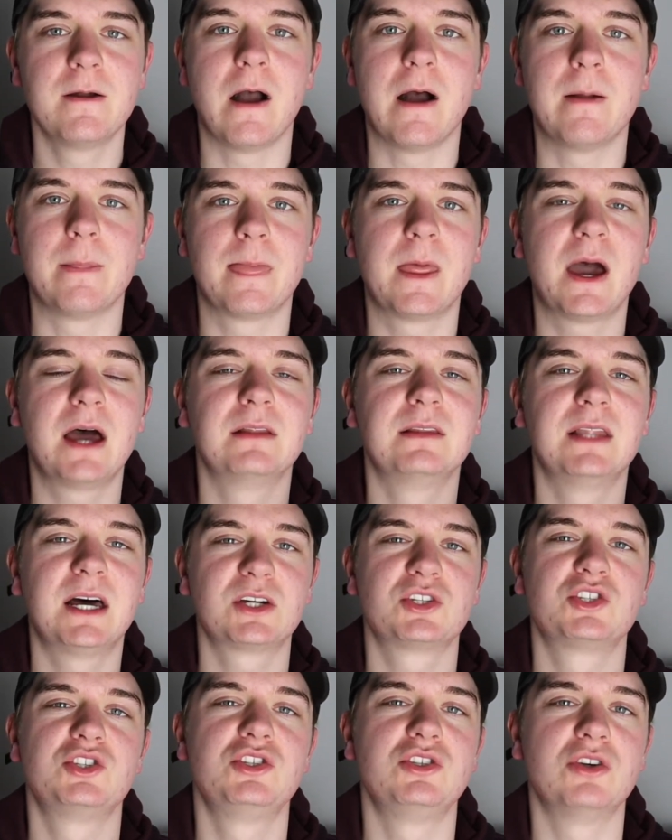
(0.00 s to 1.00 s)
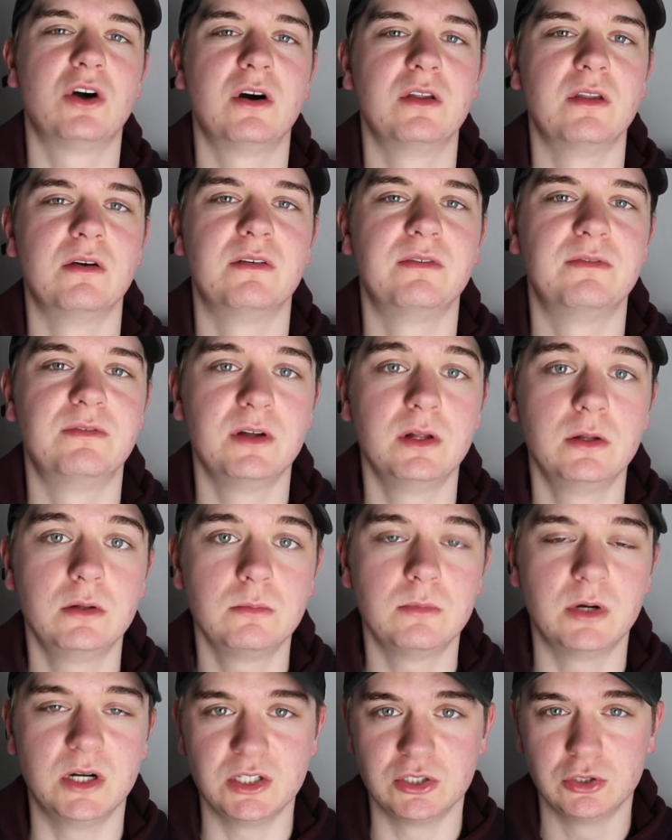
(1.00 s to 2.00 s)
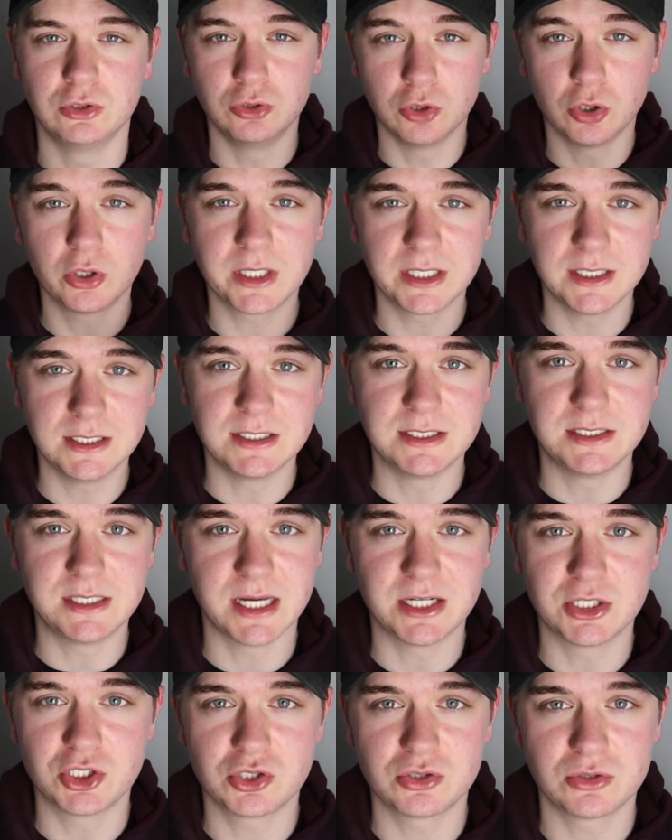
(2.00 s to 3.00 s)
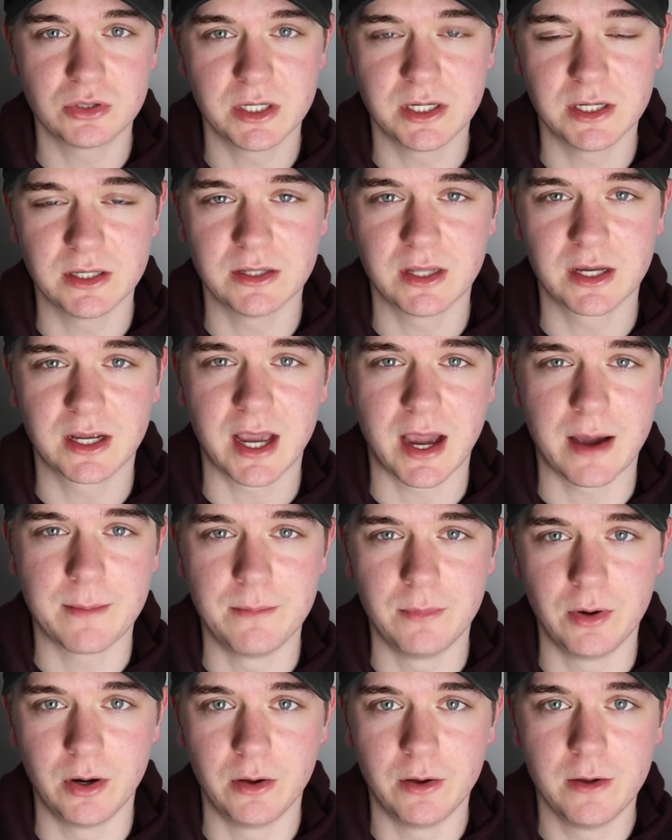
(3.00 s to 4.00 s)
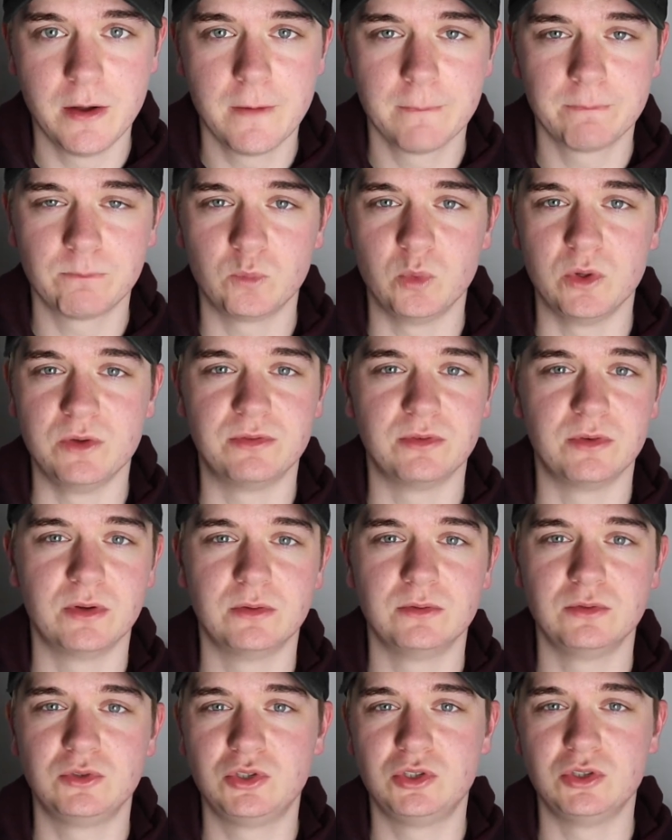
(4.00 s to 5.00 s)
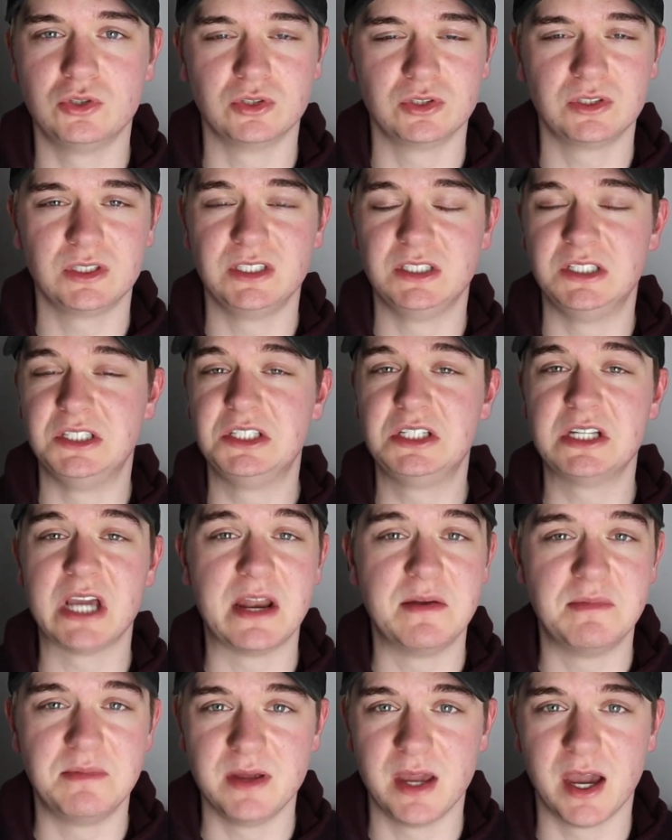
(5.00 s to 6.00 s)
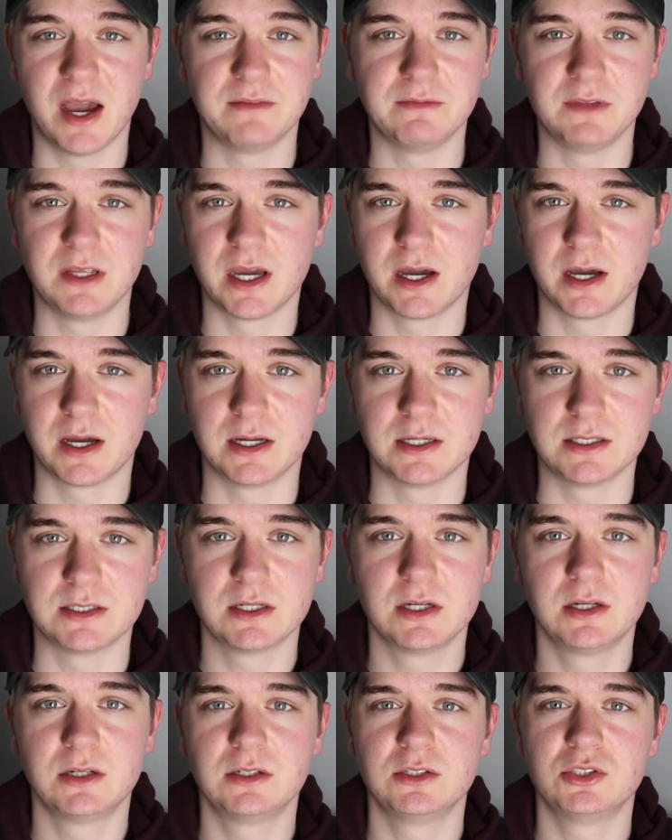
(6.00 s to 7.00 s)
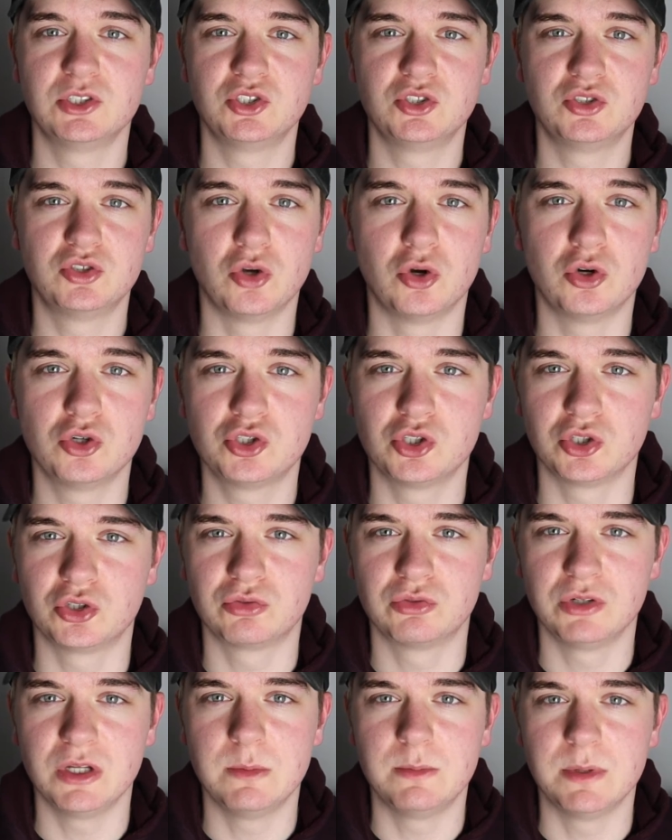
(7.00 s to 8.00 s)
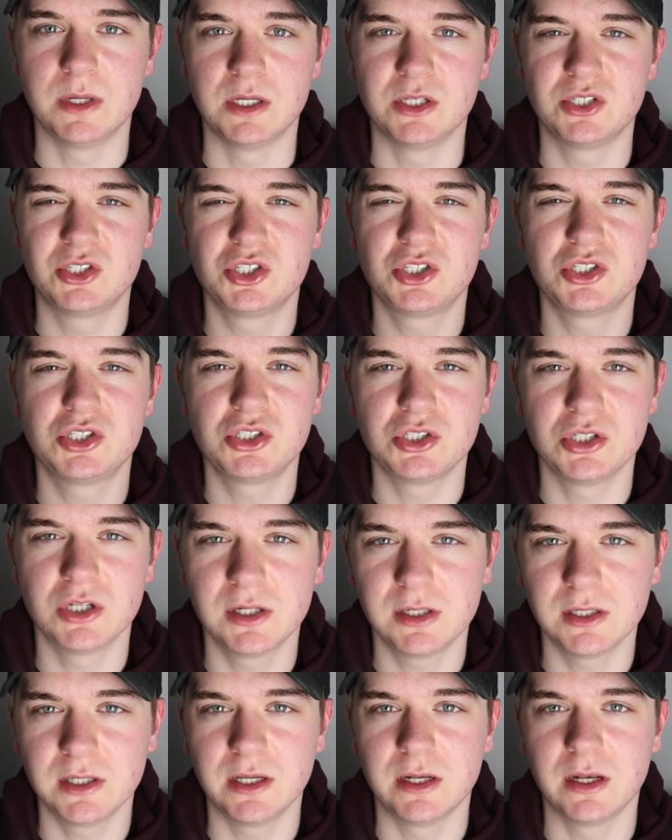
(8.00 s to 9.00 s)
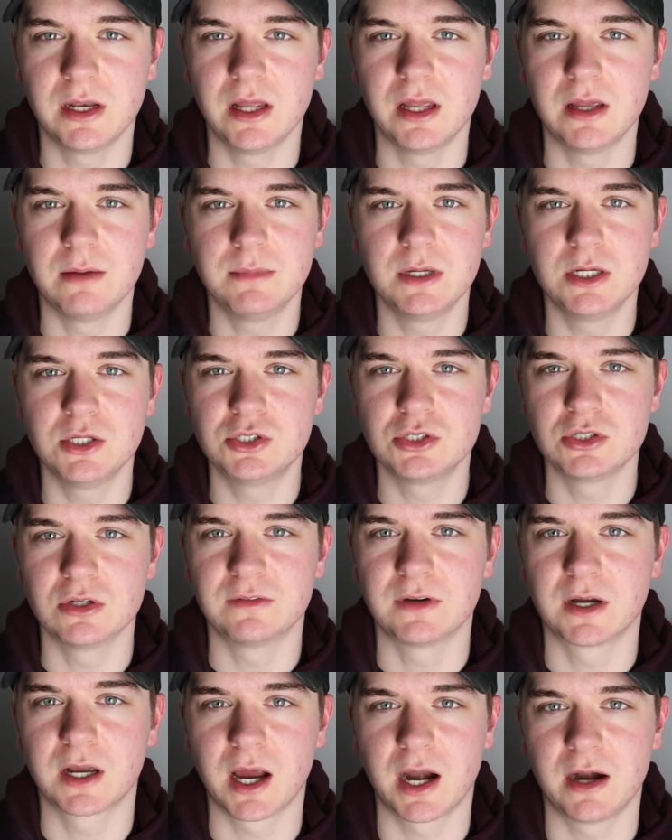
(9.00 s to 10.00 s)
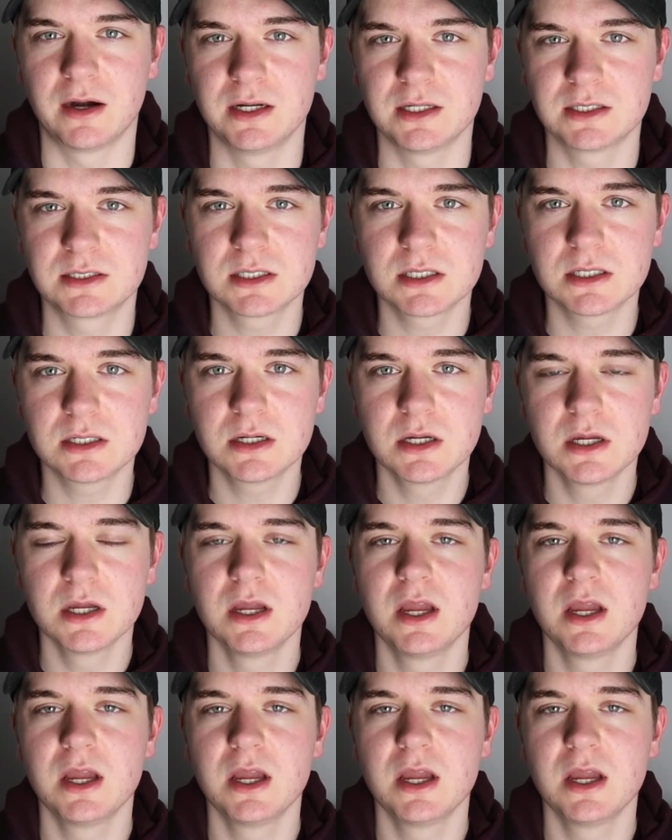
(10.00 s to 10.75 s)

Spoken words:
And that last shot of the film where he's looking dead straight at the camera with just, he's dead behind the eyes. Such a creepy, chilling image of a character.